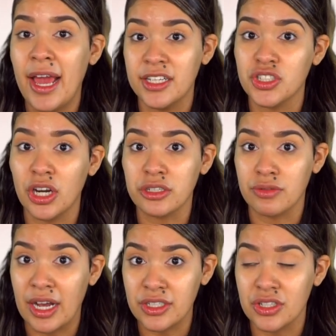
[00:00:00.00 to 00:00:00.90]
HR
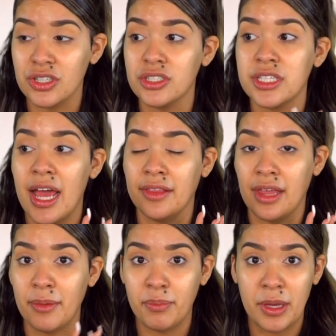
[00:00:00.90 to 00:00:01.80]
directors and
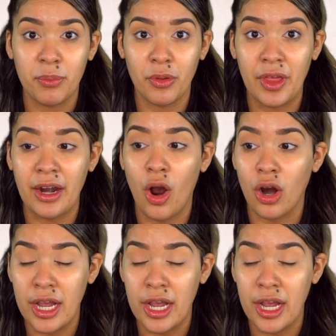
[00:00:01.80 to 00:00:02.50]
like people that are